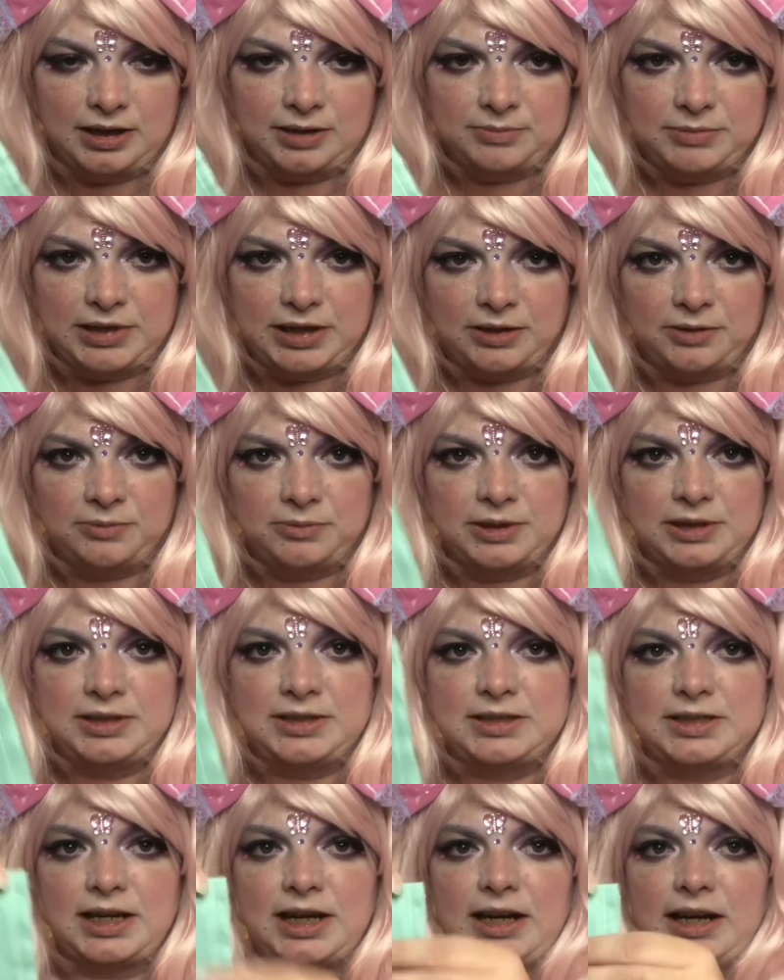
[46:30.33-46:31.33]
down one
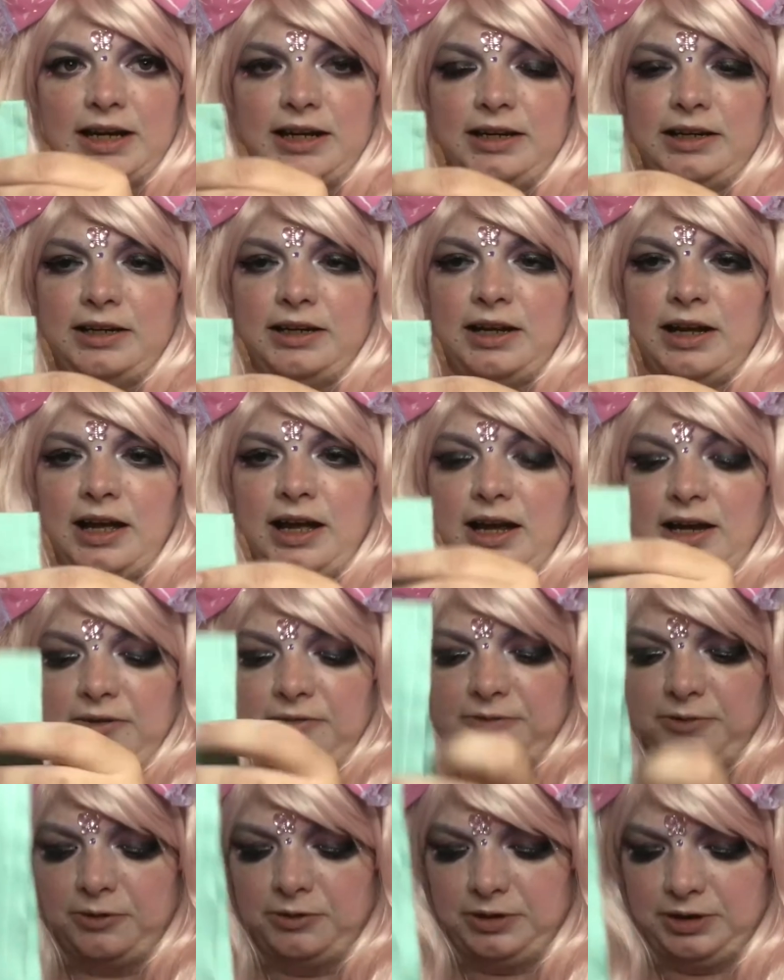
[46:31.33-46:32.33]
side, I
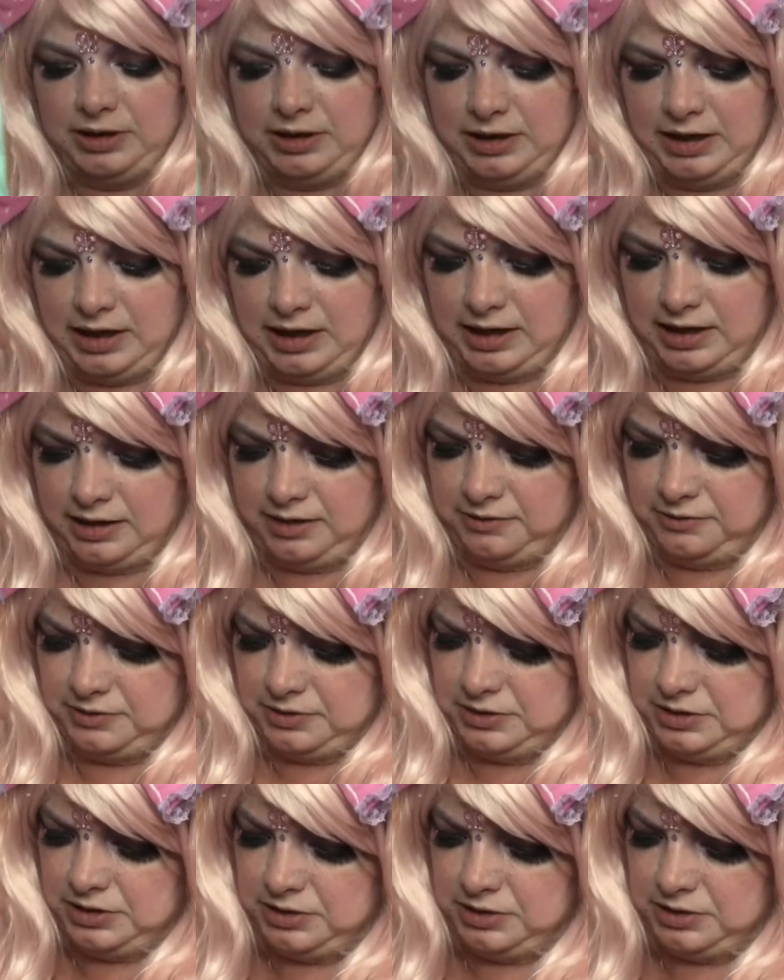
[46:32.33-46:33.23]
fold it in half to